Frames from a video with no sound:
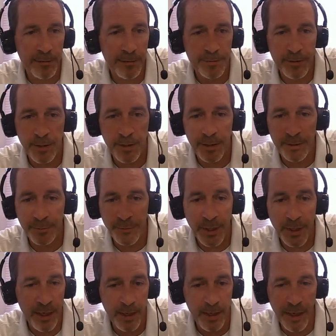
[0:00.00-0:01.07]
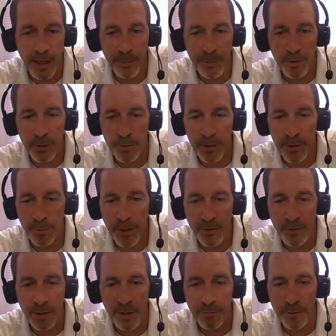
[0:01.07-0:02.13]
It absolutely makes a
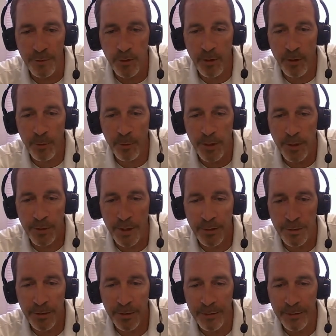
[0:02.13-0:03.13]
difference all the way around.